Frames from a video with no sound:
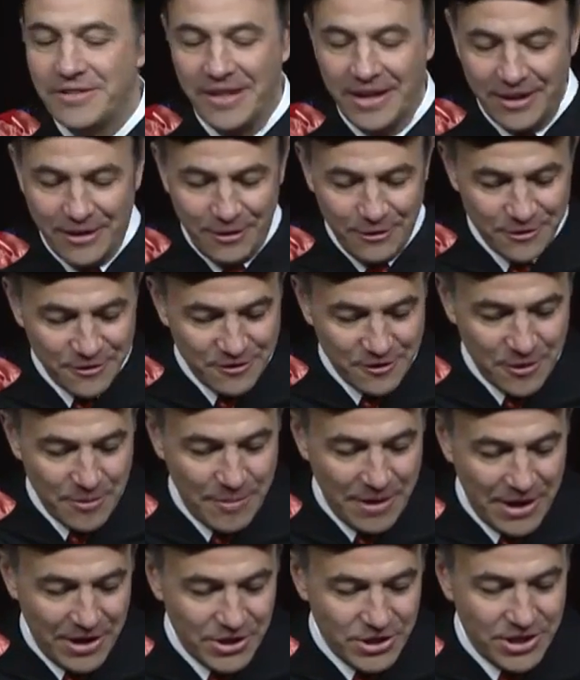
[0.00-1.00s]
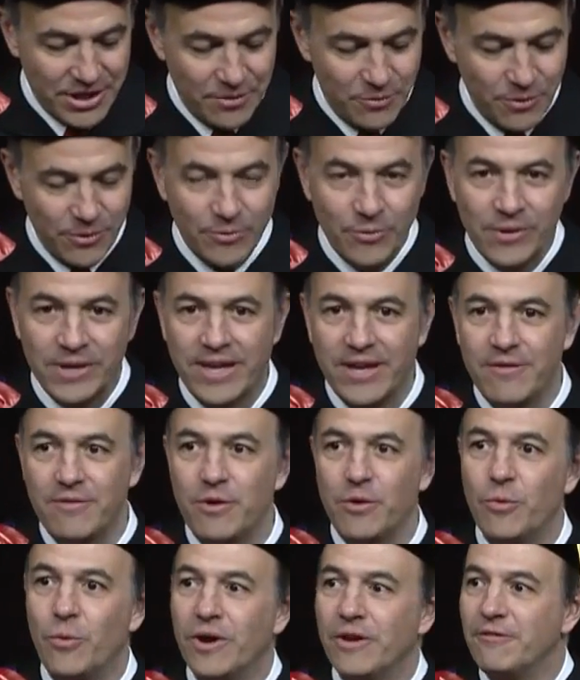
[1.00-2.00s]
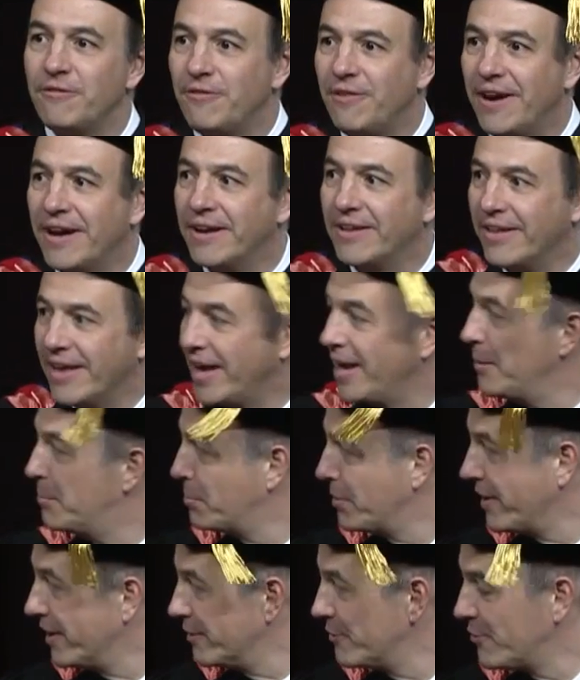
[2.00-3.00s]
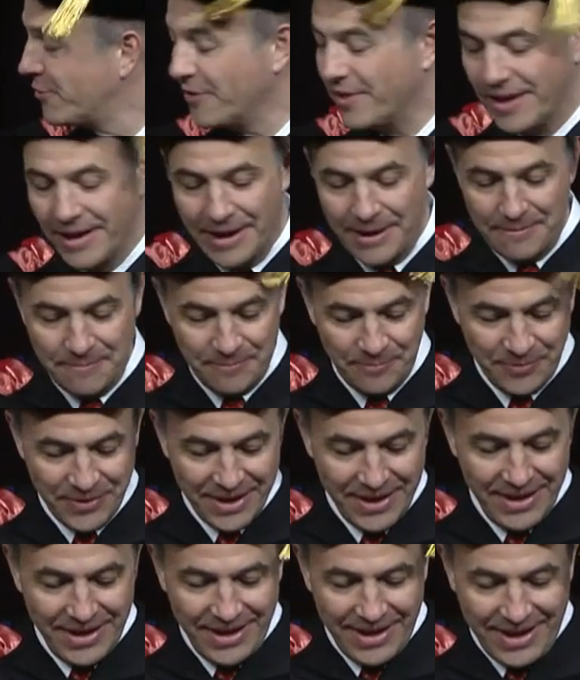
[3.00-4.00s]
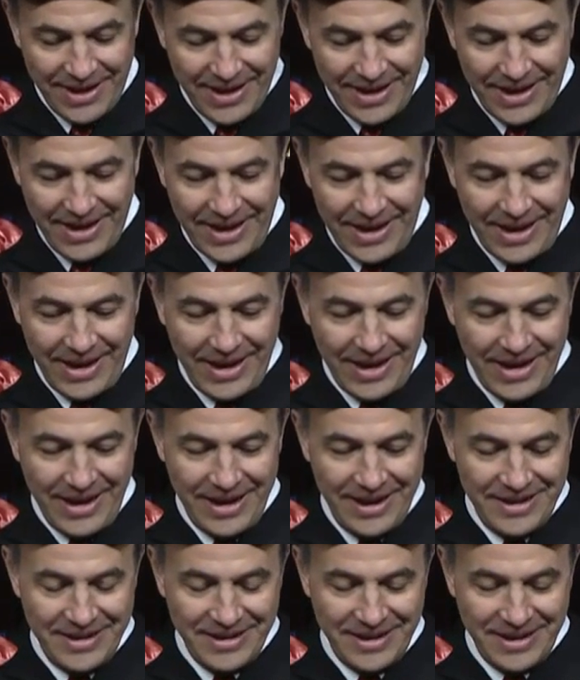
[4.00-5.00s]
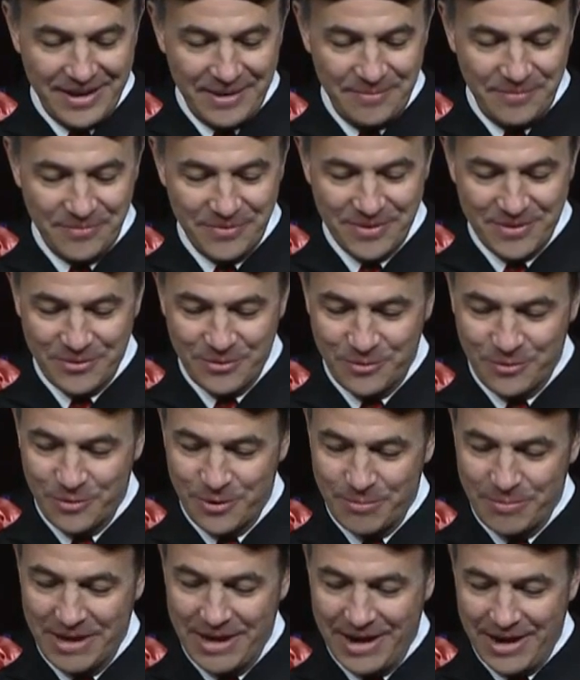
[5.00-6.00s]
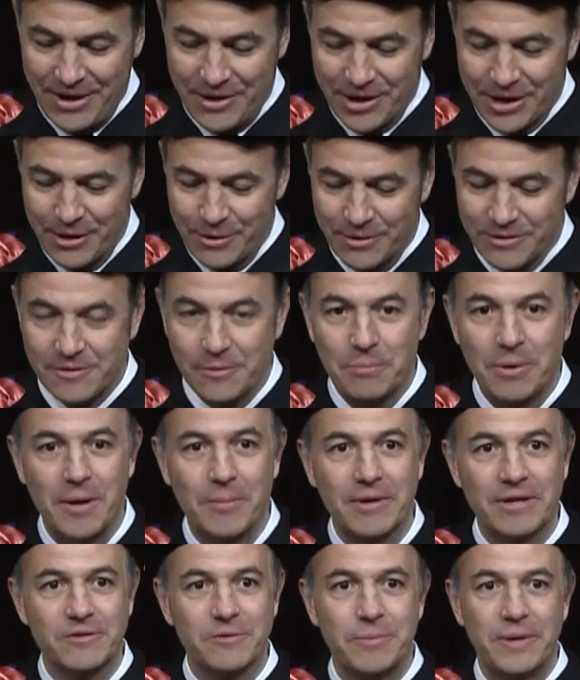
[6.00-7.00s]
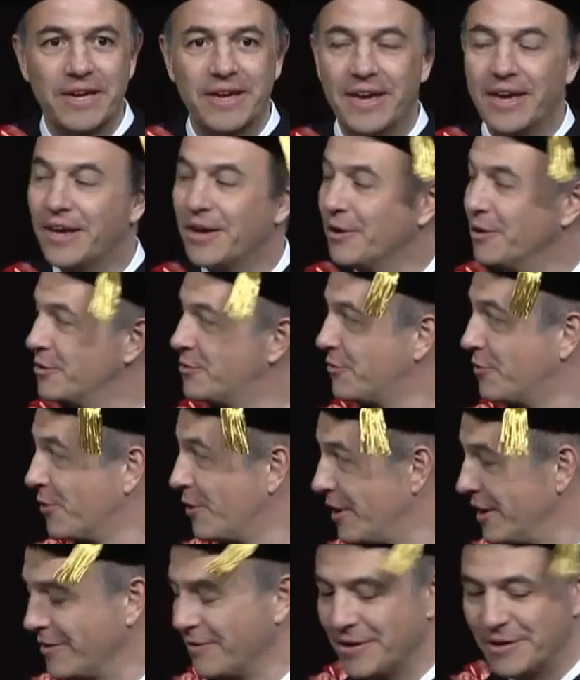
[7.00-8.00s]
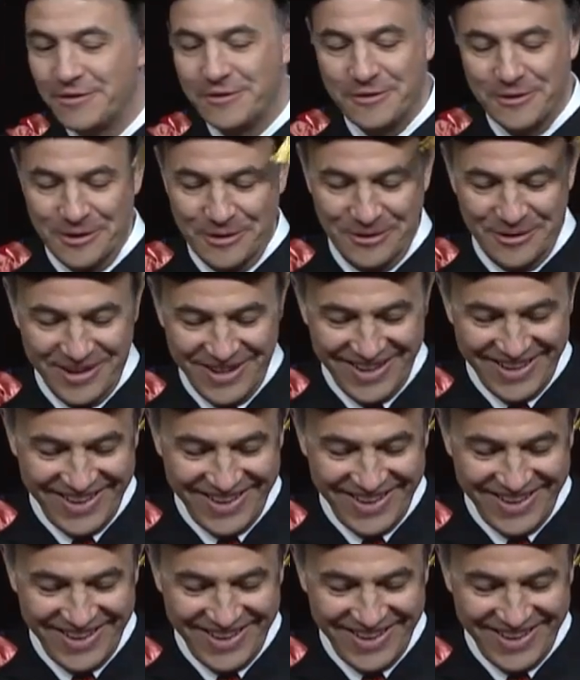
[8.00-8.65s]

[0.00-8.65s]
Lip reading: thank you so much, and we will give you one final A+ for that. And we'll be hiring you as a public speaking coach for all of us soon.